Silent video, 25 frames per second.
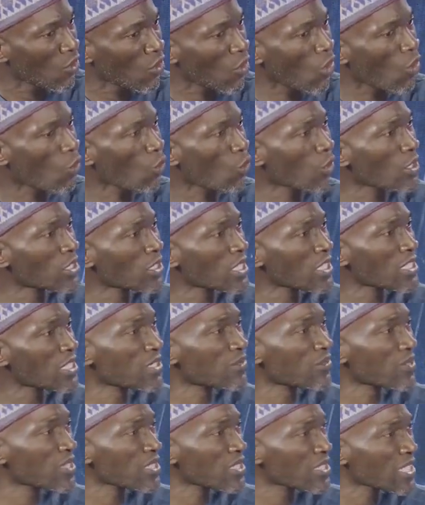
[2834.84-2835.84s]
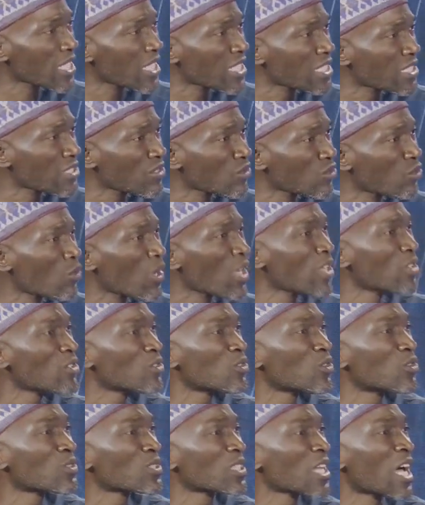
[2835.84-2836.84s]
or qualitative research where you
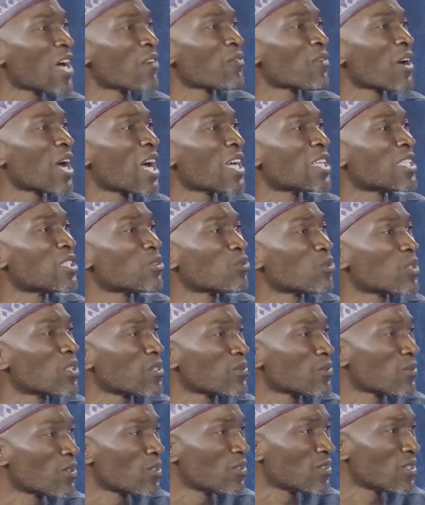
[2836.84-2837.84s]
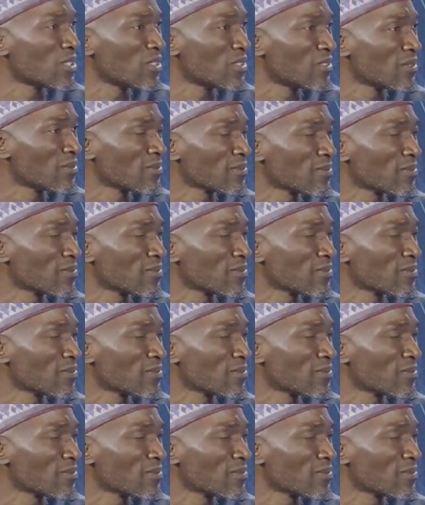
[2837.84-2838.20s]
don't have adequate funding.